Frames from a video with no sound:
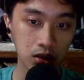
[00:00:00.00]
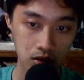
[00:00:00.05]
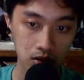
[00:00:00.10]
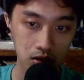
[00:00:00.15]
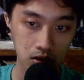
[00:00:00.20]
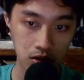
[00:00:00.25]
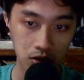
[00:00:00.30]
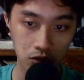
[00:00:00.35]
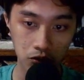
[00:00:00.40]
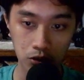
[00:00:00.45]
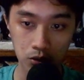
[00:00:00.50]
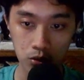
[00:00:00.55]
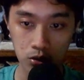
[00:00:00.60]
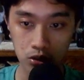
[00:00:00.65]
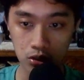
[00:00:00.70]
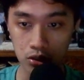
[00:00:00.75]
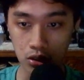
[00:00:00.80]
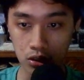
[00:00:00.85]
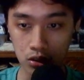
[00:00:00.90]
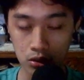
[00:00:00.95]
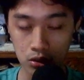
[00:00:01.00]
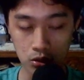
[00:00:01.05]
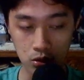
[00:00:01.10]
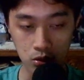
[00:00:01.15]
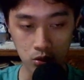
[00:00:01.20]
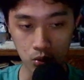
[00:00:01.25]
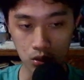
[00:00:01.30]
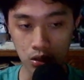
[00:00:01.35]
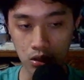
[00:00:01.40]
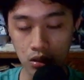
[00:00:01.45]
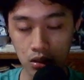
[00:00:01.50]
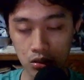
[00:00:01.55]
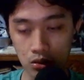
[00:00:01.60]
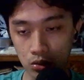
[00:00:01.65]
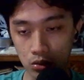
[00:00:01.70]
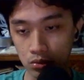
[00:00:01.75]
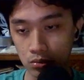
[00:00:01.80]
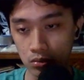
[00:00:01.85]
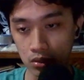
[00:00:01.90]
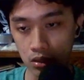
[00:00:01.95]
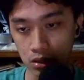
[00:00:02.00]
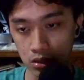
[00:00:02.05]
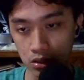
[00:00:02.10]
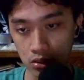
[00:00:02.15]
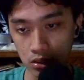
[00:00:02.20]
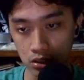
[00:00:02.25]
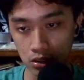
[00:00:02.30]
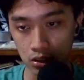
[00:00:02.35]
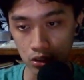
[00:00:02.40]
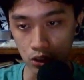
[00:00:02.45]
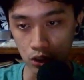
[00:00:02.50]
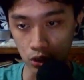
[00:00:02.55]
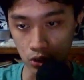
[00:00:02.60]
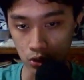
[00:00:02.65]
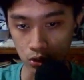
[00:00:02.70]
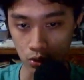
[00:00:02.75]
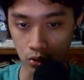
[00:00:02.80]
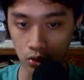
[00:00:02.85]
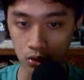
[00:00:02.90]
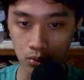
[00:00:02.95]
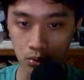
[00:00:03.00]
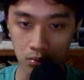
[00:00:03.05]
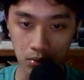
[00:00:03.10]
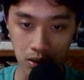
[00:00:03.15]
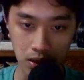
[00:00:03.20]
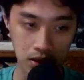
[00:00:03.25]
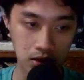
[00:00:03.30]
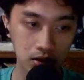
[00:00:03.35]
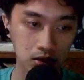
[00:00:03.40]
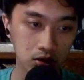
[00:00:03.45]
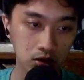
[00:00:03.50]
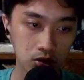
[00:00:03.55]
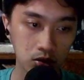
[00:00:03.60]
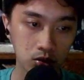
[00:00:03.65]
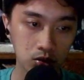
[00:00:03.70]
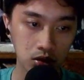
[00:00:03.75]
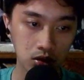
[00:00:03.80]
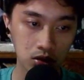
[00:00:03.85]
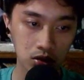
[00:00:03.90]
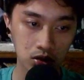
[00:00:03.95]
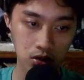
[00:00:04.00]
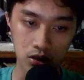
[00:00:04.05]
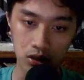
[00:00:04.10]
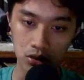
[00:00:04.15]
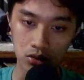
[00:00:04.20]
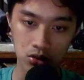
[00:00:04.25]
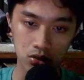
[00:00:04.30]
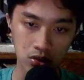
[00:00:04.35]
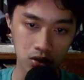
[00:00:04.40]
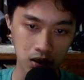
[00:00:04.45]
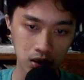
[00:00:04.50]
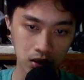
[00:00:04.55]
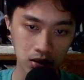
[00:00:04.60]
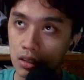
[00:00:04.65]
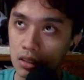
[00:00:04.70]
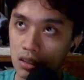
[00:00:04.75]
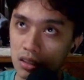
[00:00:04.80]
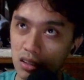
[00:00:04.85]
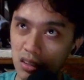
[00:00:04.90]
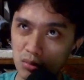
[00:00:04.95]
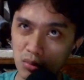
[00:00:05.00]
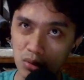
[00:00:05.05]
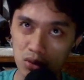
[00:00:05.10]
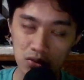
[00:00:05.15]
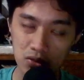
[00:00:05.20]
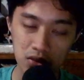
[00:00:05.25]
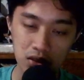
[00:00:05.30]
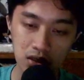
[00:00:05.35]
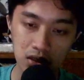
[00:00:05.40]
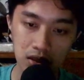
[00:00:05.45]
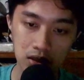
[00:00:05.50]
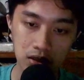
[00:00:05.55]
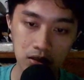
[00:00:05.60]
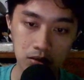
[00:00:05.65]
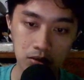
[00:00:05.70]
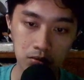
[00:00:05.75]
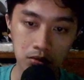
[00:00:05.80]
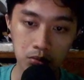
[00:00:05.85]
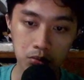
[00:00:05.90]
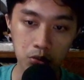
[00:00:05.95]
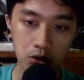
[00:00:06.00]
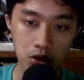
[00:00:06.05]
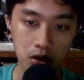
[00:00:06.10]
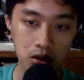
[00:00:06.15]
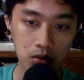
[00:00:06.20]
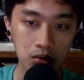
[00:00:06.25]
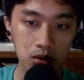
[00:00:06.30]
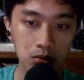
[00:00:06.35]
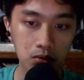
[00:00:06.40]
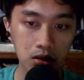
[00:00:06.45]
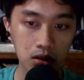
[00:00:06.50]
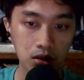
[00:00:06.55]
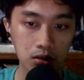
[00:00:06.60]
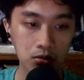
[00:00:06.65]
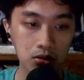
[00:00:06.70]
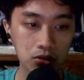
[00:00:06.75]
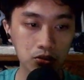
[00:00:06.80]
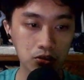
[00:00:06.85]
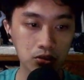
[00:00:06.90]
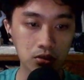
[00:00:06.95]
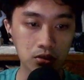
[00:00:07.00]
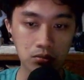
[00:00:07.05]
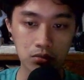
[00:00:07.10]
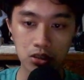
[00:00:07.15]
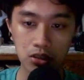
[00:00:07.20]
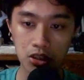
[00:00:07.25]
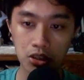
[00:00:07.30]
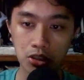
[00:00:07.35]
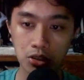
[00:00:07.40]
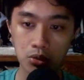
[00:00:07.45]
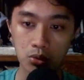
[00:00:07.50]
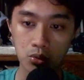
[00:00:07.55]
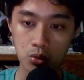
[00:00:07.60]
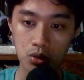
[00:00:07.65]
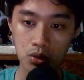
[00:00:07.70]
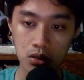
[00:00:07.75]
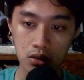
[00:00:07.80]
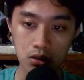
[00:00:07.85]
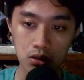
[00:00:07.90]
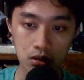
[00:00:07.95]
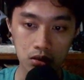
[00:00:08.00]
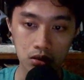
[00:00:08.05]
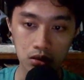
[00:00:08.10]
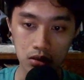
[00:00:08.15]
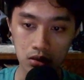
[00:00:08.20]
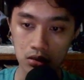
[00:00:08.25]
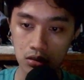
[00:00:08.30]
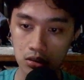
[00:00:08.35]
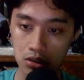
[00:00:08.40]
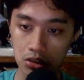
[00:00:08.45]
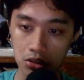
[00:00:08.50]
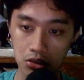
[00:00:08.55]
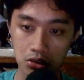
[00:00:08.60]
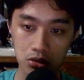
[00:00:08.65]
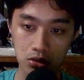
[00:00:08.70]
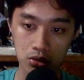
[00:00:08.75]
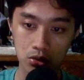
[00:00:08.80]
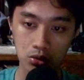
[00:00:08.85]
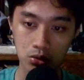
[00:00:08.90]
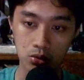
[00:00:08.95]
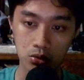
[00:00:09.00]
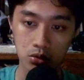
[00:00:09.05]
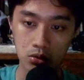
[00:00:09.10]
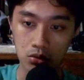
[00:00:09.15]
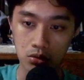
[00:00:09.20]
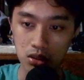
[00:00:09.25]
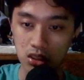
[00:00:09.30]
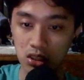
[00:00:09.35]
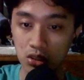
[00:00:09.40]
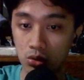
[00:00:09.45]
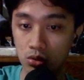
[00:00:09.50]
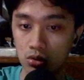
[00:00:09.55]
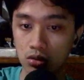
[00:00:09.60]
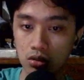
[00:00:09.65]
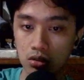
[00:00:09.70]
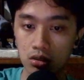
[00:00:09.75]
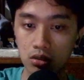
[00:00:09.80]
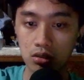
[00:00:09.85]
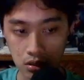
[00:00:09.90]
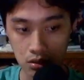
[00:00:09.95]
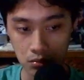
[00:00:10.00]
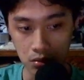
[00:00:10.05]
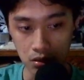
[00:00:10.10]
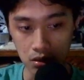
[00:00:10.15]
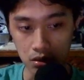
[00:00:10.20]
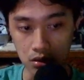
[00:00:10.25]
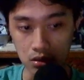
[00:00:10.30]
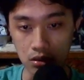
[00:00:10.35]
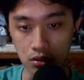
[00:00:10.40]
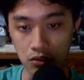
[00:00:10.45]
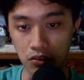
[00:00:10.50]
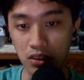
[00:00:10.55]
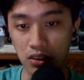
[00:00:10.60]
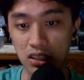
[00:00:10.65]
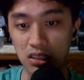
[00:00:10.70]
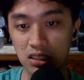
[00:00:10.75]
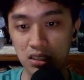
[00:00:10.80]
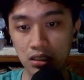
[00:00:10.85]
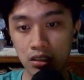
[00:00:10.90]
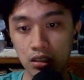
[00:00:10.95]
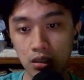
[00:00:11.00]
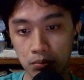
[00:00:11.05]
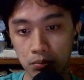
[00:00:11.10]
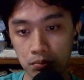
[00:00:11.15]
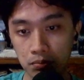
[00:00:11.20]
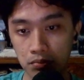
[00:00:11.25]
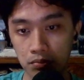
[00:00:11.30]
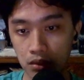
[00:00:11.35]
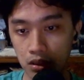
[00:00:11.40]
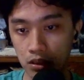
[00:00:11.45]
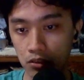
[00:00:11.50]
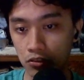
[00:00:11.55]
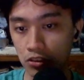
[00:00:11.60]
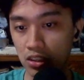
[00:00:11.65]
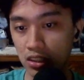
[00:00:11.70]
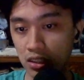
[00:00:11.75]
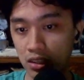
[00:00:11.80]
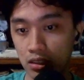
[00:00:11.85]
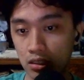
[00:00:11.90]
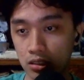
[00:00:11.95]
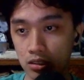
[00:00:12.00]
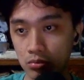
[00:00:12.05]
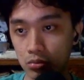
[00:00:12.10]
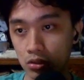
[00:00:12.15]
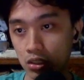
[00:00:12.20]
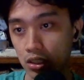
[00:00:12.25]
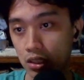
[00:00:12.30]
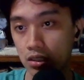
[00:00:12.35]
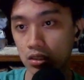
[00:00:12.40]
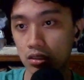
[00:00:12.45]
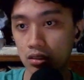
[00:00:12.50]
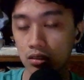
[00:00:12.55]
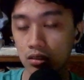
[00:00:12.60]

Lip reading: If you start tweaking too much, your whole balance will start to crash, and most of the time the problem comes from tier 1 and tier 2 resources, because if they slip, everything else breaks.